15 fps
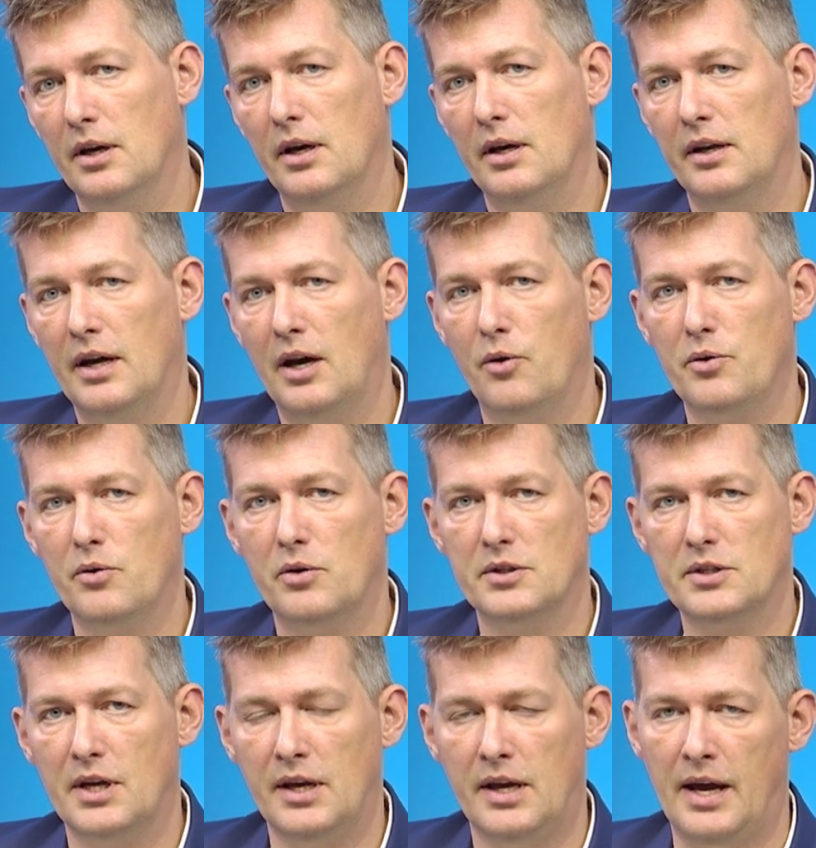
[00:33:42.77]
And now you can
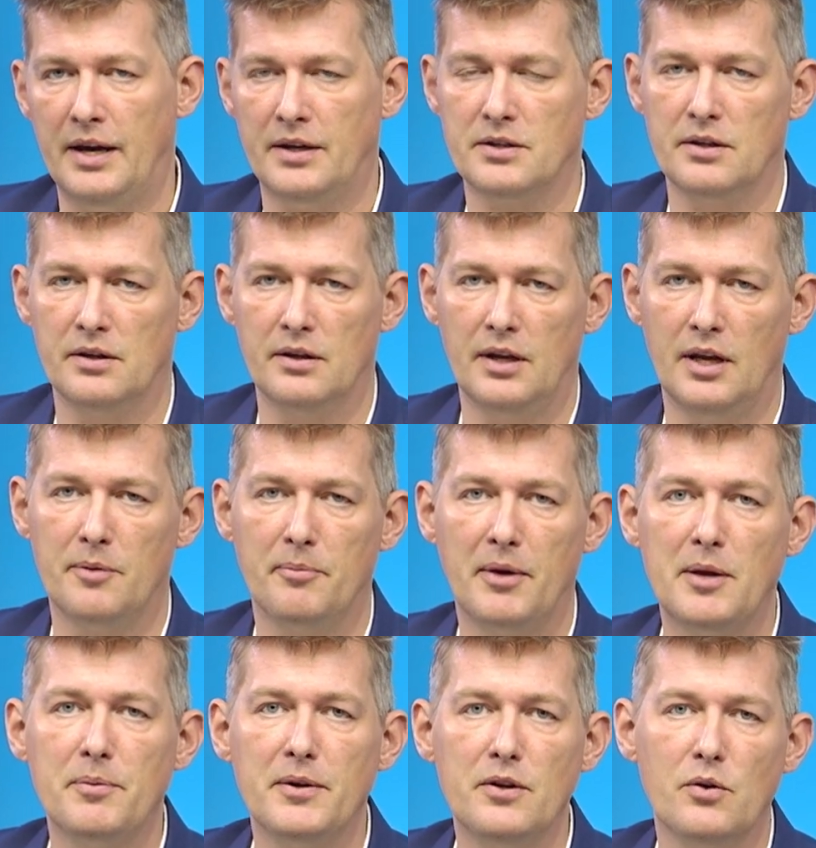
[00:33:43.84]
take action, and
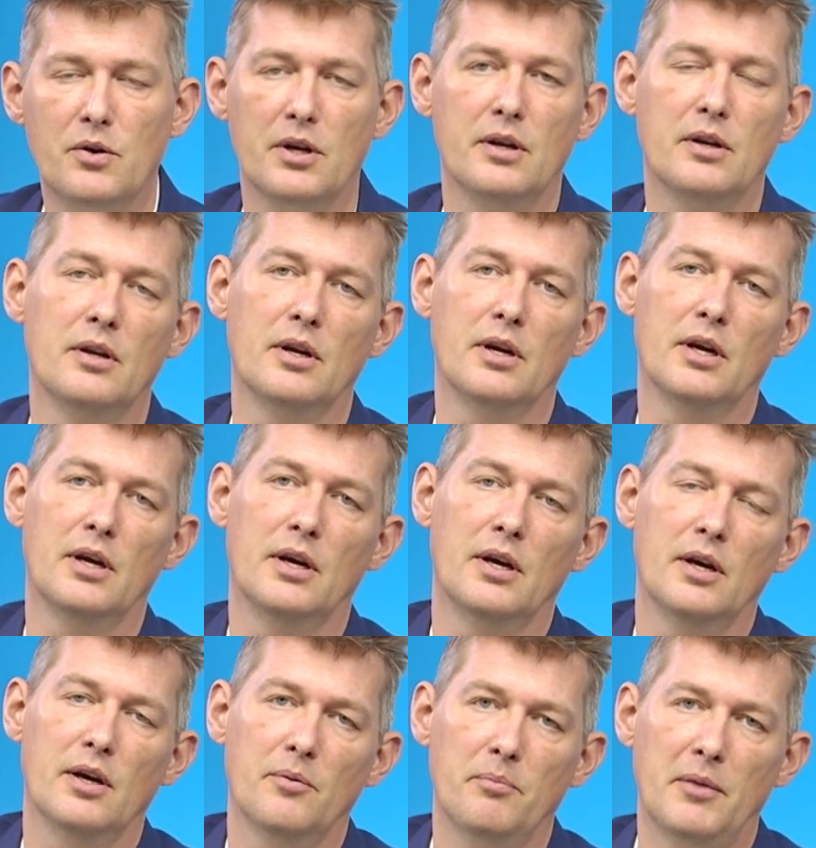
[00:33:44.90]
maybe you can
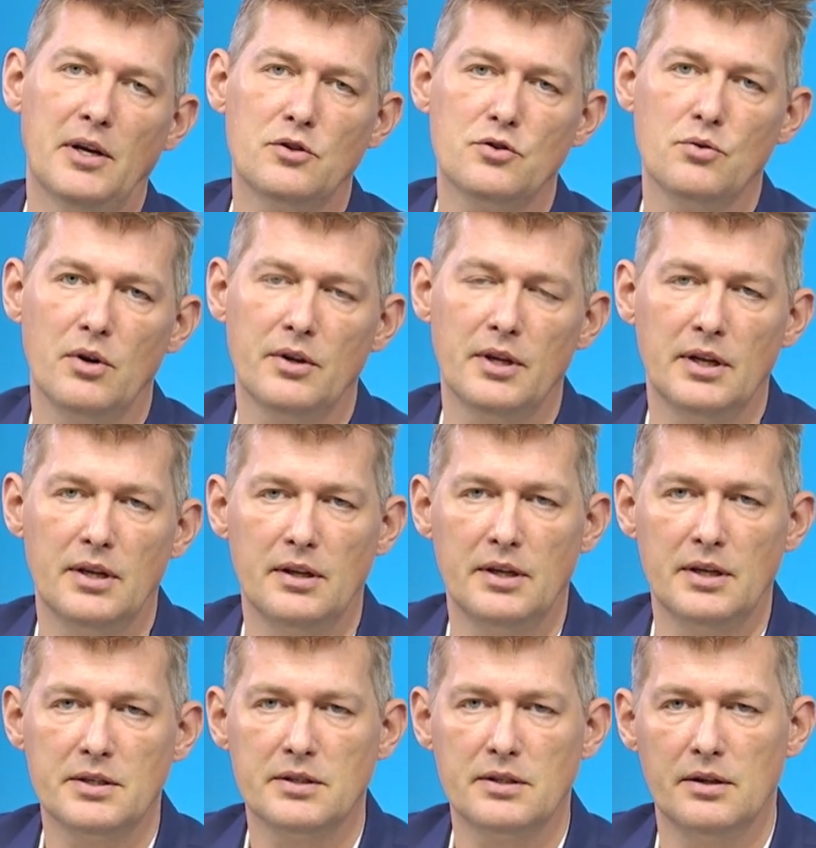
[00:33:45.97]
make sure that
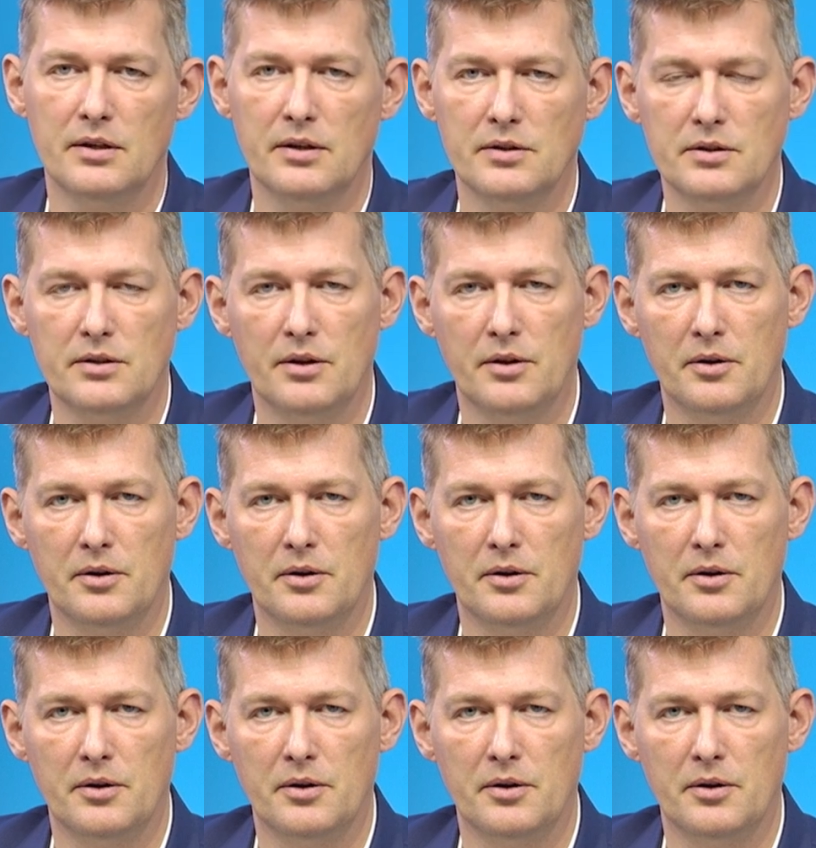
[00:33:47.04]
this is